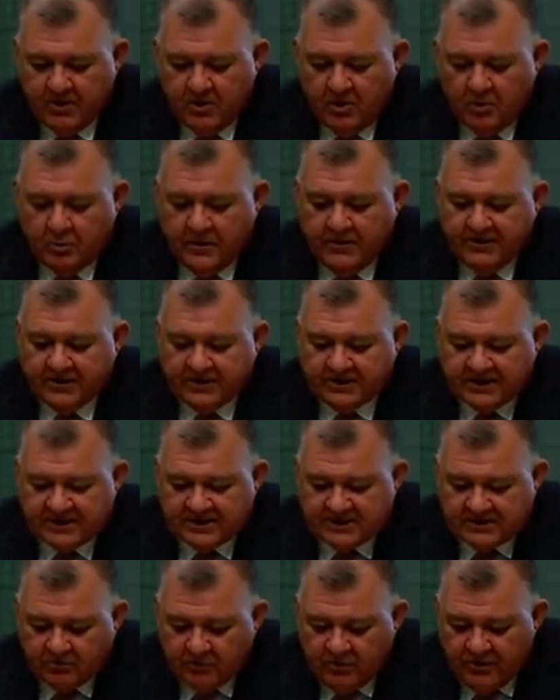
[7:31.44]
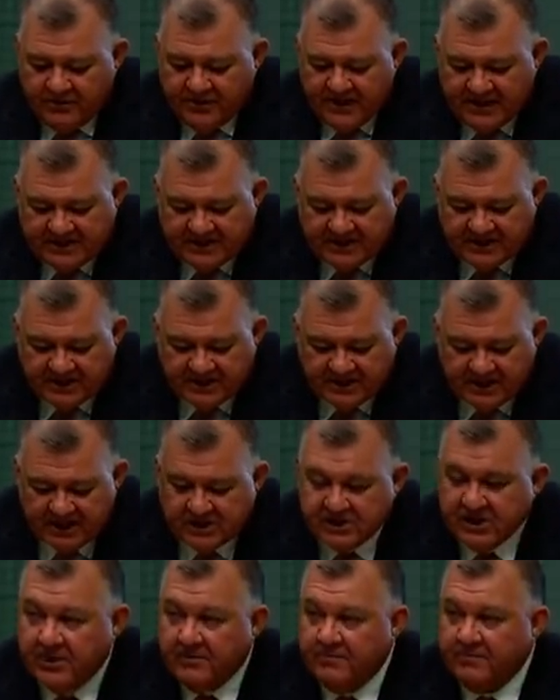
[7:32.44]
With this
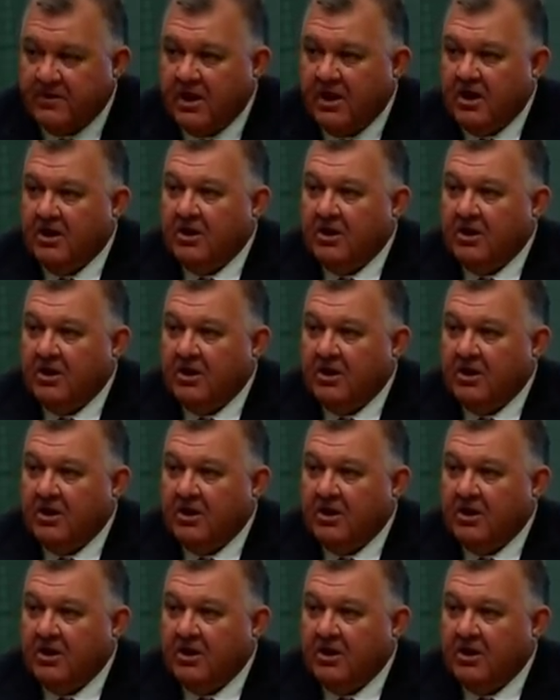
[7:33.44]
decision,